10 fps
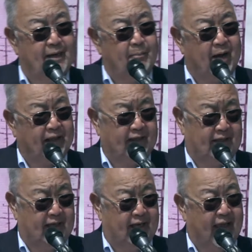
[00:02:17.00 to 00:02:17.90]
by the
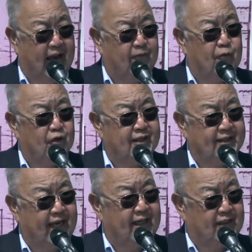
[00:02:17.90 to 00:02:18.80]
California
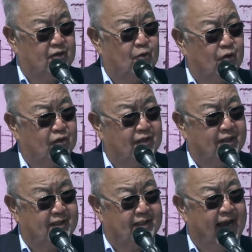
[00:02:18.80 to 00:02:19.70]
State Historical
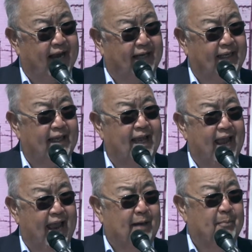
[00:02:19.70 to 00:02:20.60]
Society
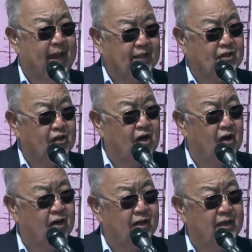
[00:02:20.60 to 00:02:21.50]
at
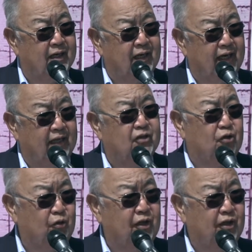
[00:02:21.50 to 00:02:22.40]
Manzanar,
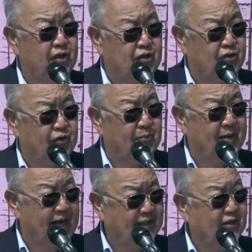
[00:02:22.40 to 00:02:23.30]
including the term
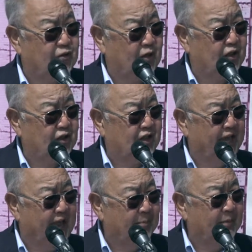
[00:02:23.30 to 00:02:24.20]
concentration
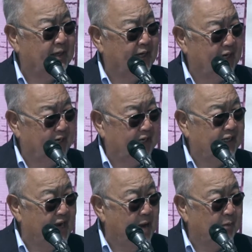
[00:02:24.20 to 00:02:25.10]
camp and
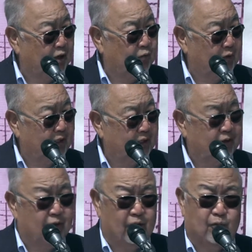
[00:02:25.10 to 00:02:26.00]
economic greed,
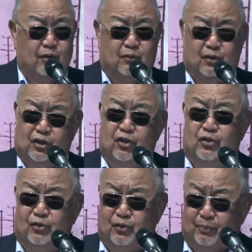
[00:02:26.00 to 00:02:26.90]
which was a
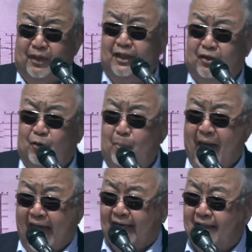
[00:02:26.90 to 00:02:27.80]
huge political
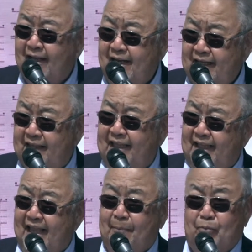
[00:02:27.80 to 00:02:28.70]
battle to
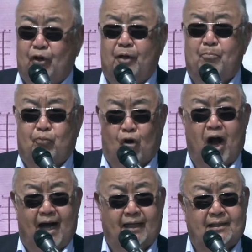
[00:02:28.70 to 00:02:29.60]
get that put in
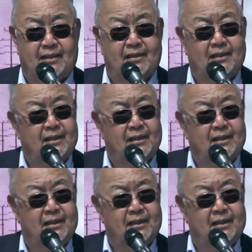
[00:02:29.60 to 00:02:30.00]
bronze.